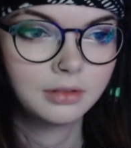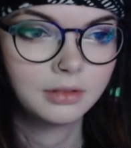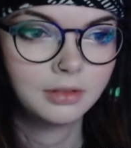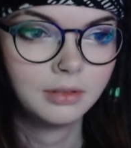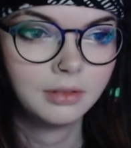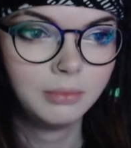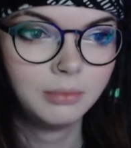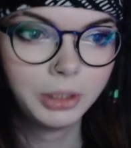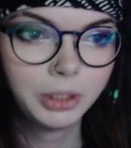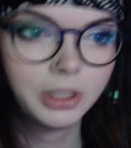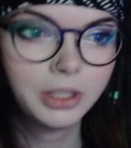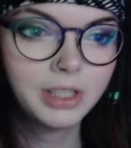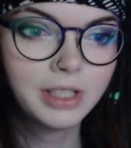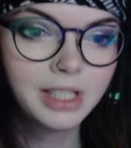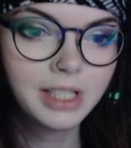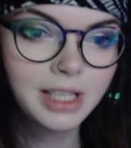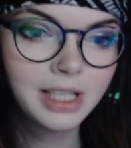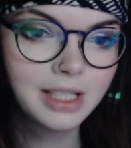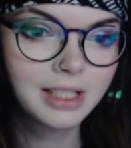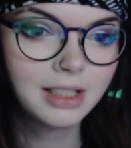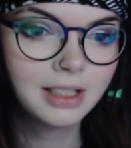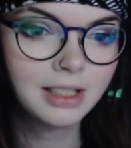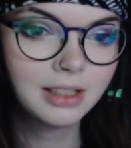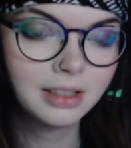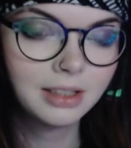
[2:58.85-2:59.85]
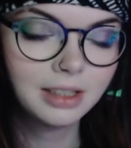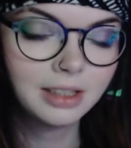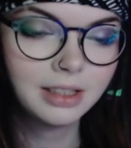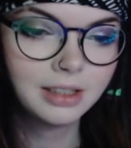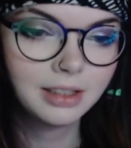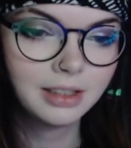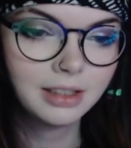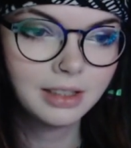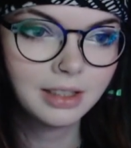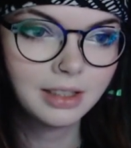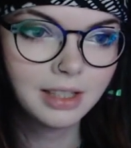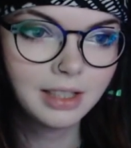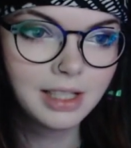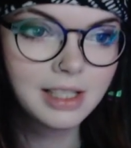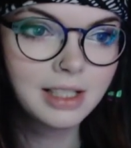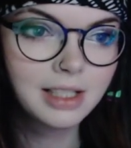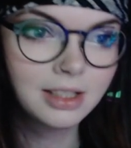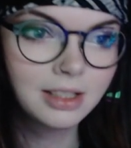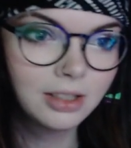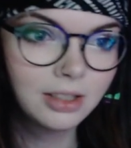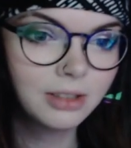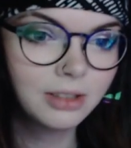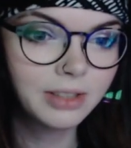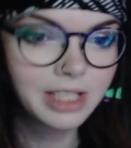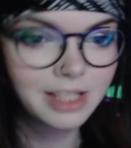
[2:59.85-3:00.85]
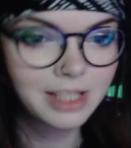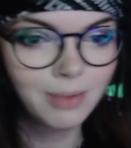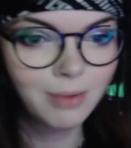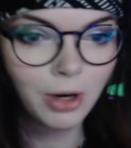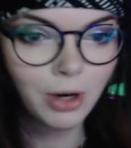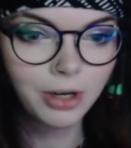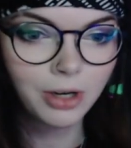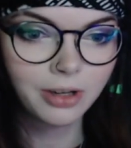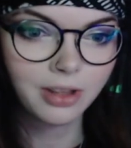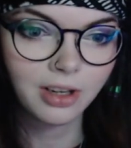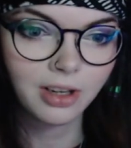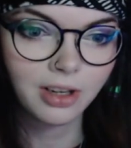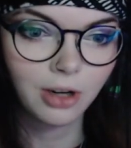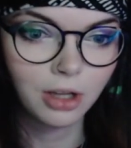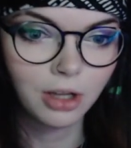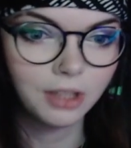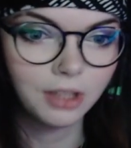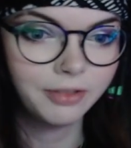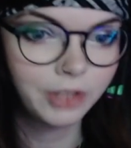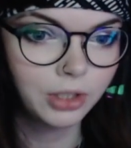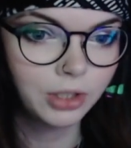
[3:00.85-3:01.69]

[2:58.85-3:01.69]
Because he's clearly smarter than all of you.